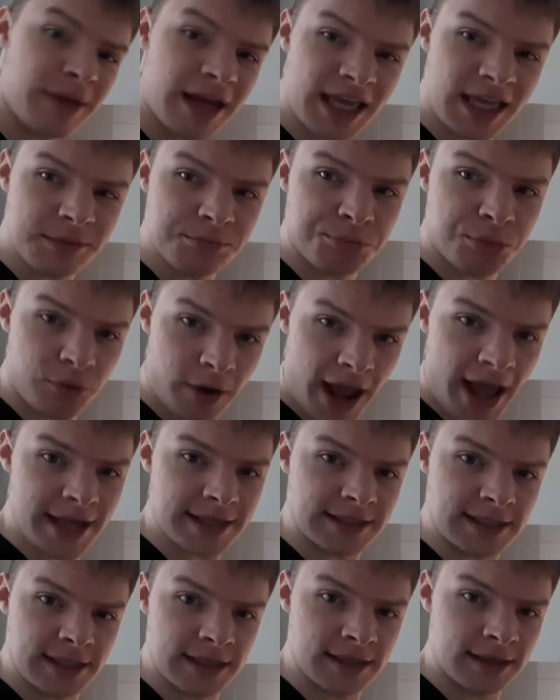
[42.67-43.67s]
on making
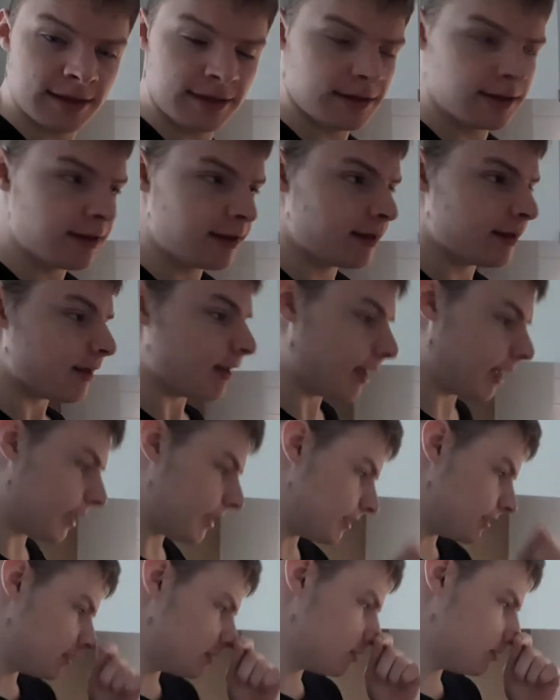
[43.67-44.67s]
bread,
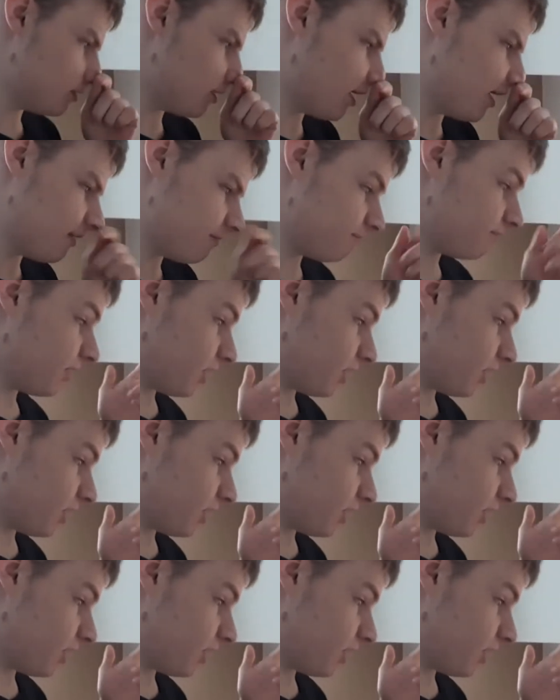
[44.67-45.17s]
and I